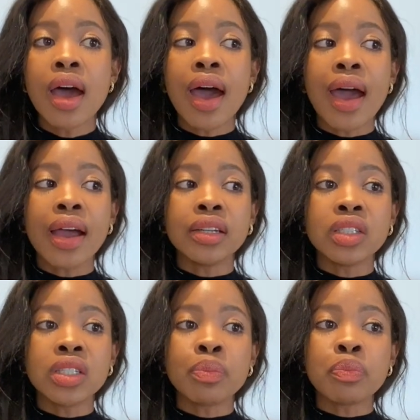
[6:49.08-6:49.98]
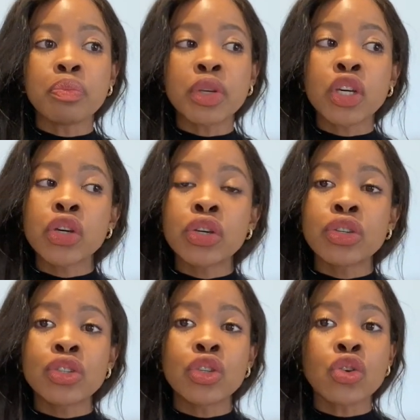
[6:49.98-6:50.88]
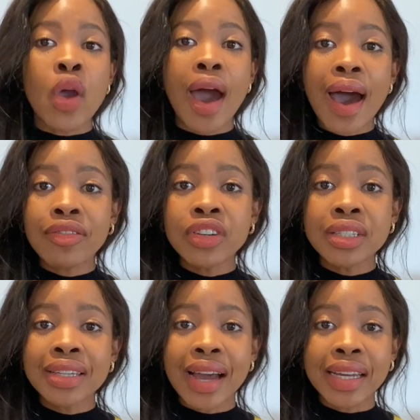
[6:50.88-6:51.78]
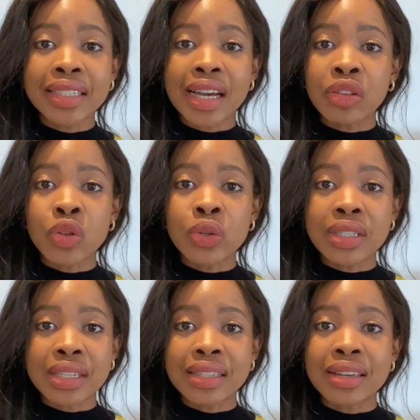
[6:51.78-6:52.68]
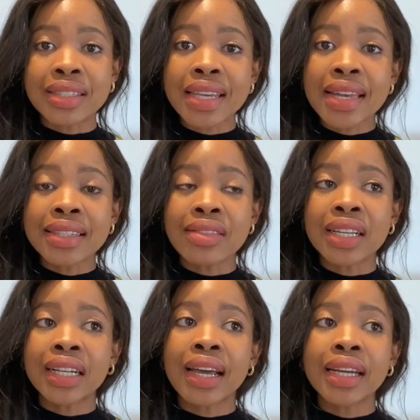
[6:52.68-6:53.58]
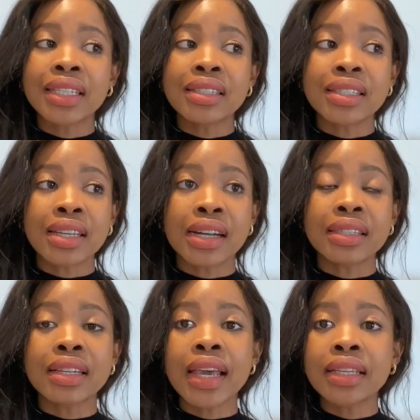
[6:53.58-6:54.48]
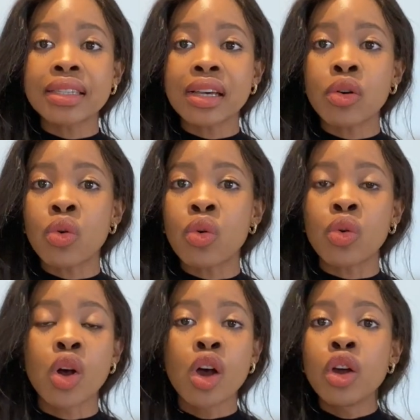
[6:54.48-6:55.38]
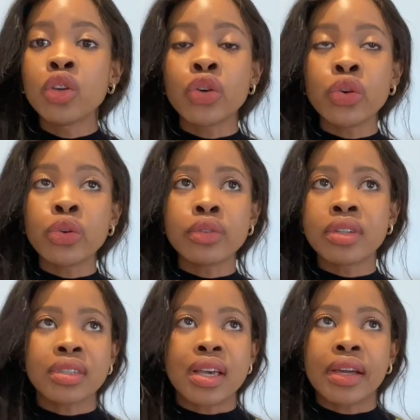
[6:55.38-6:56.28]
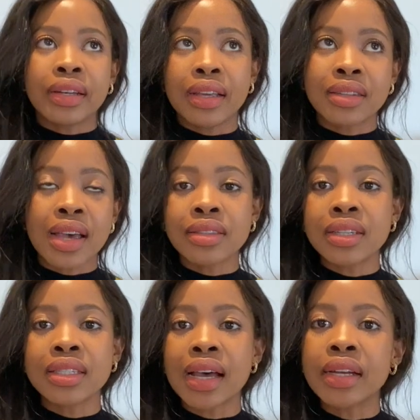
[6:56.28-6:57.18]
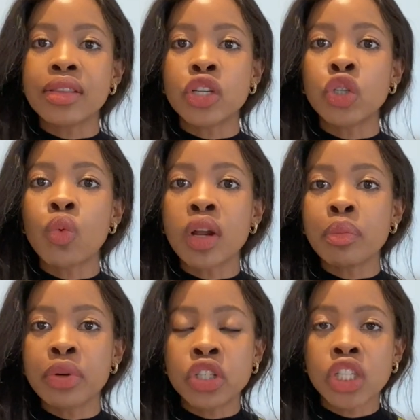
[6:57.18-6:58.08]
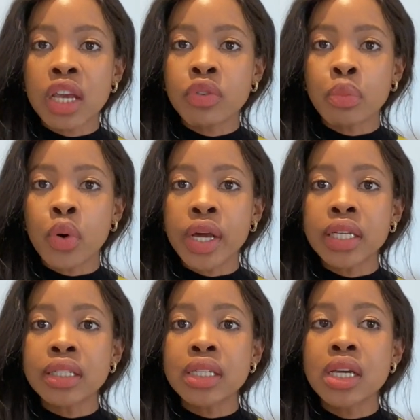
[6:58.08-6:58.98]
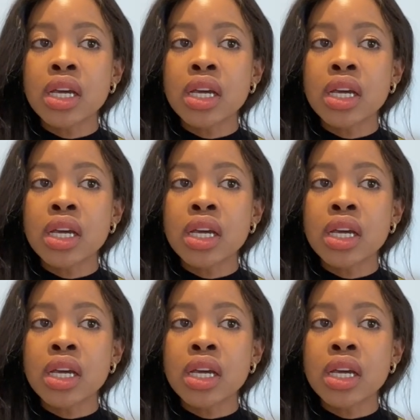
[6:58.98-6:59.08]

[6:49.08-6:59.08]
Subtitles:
And because you haven't ironed out those details yet, and the client decides later, or you decide later as the designer that you want to put a shaver point,